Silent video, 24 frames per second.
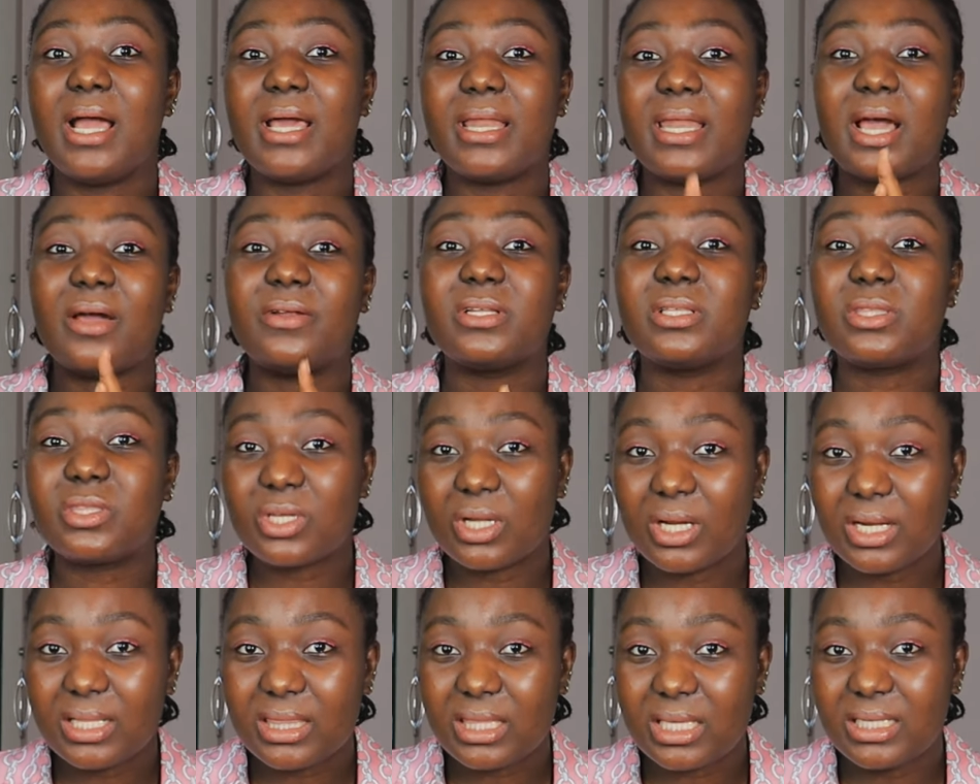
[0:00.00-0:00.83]
Now the
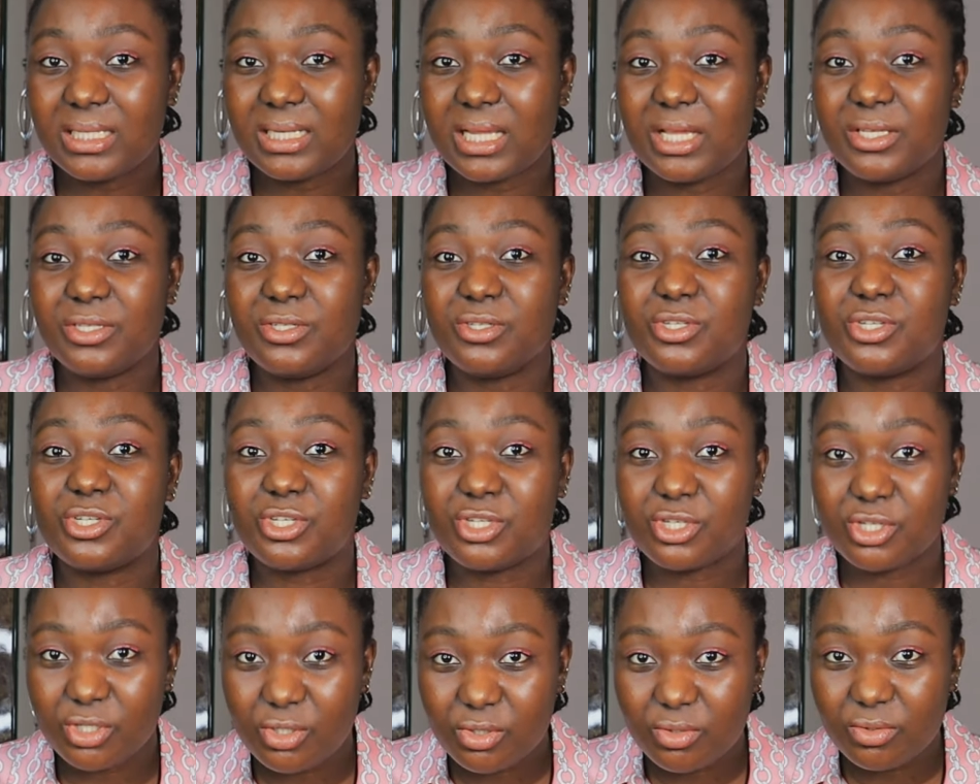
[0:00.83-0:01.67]
third thing that you
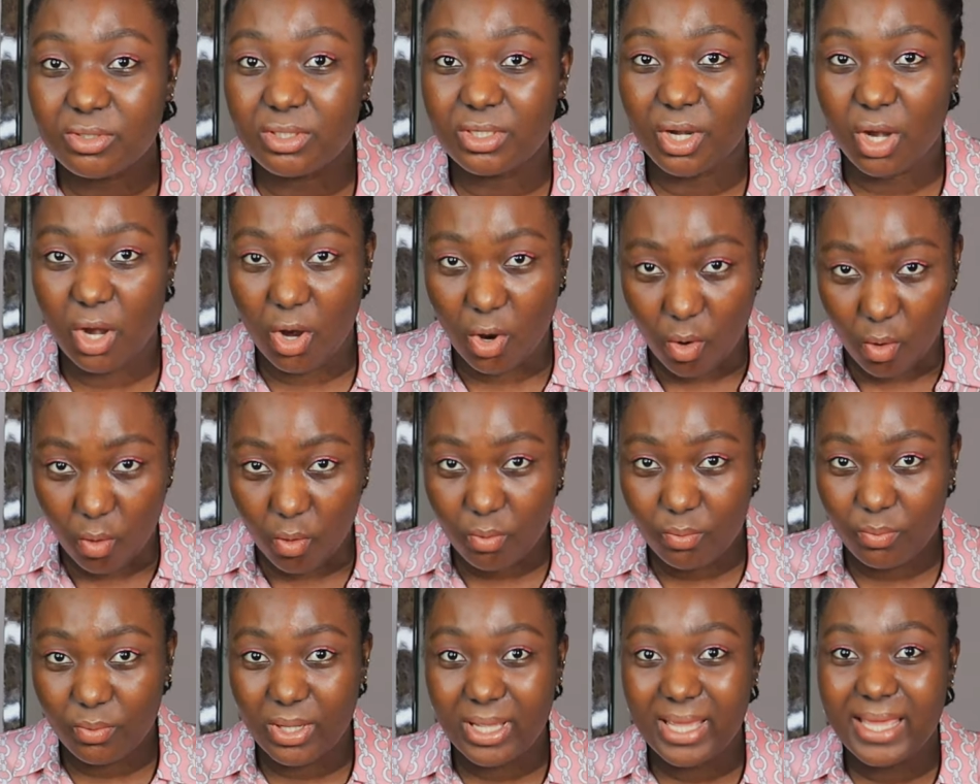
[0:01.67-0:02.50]
should
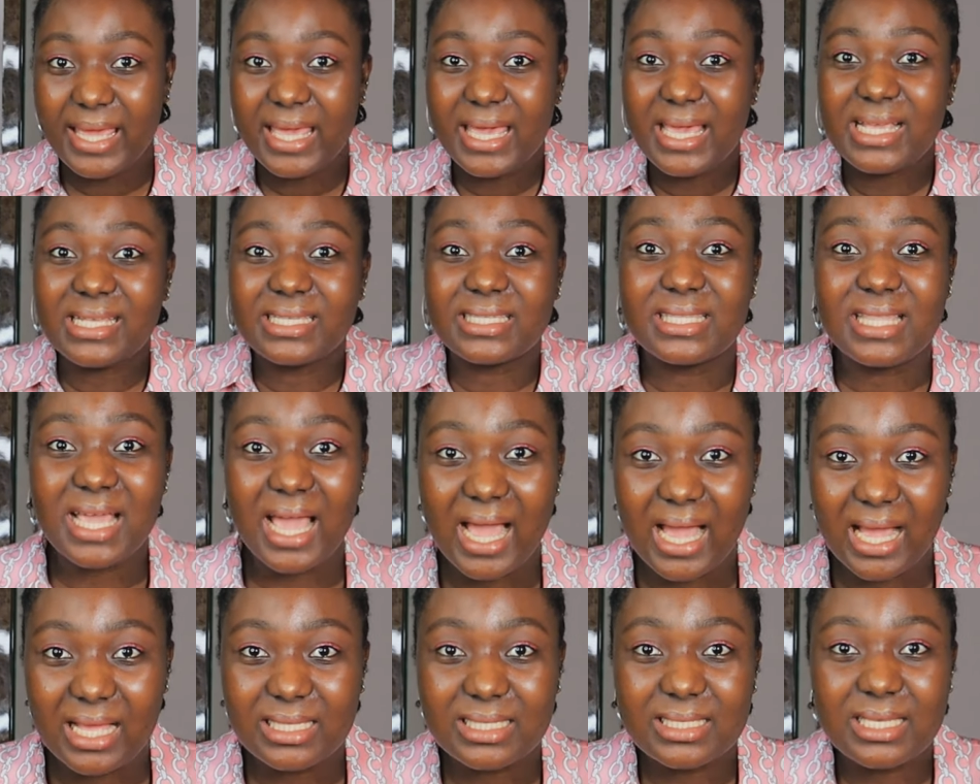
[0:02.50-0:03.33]
know is
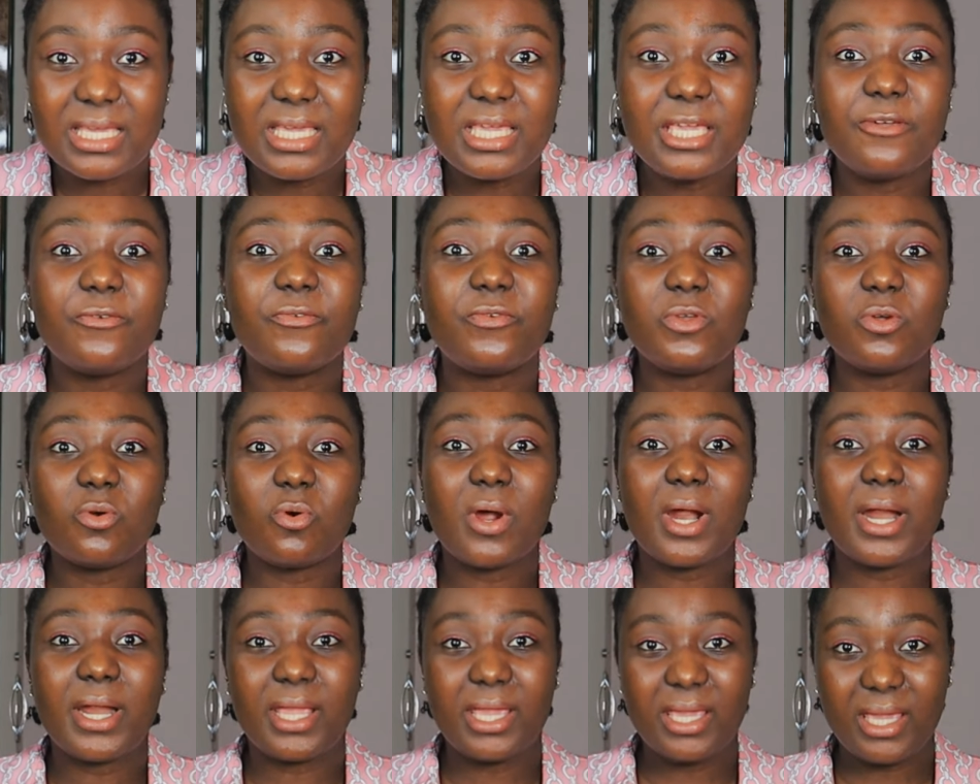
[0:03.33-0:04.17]
that if
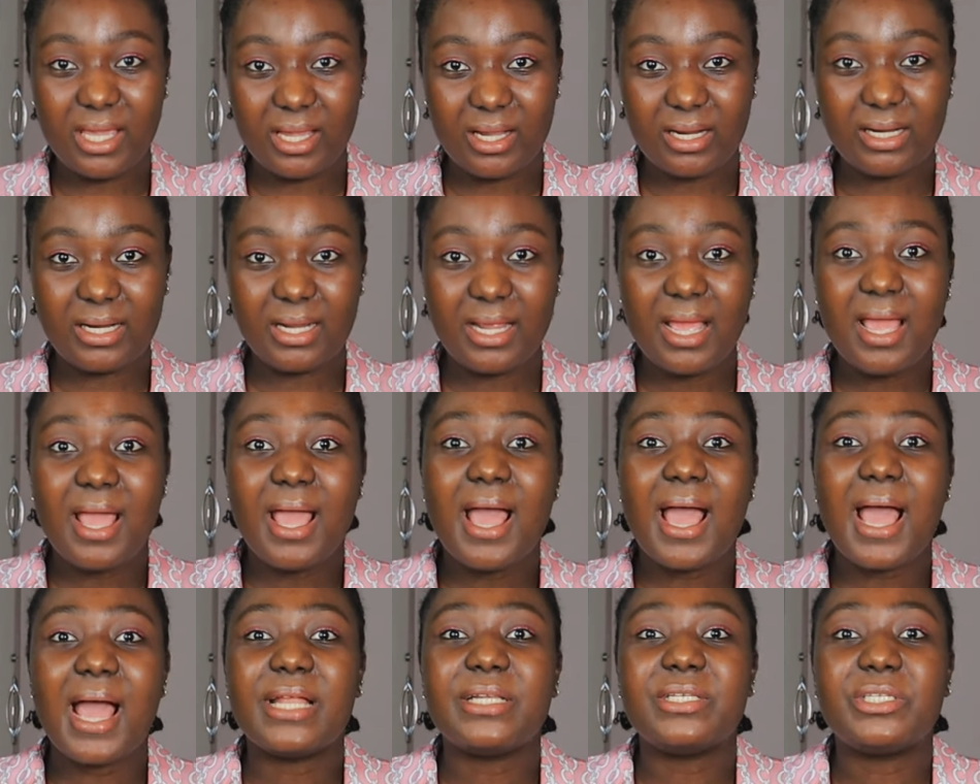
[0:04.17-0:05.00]
you are here
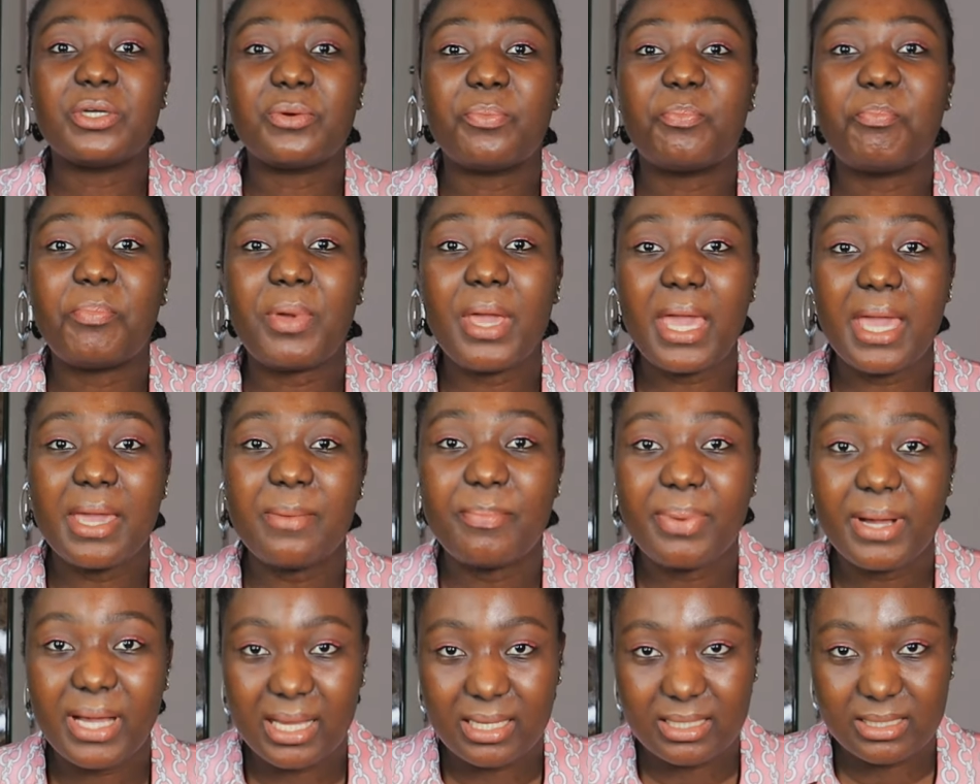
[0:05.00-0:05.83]
and your
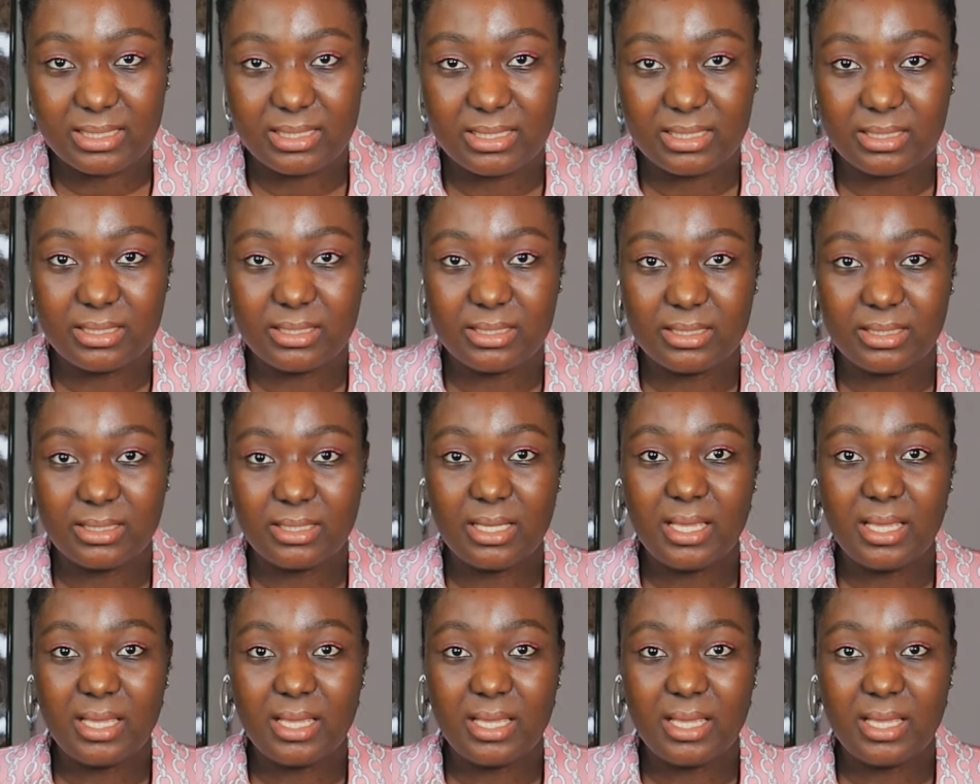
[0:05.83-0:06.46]
papers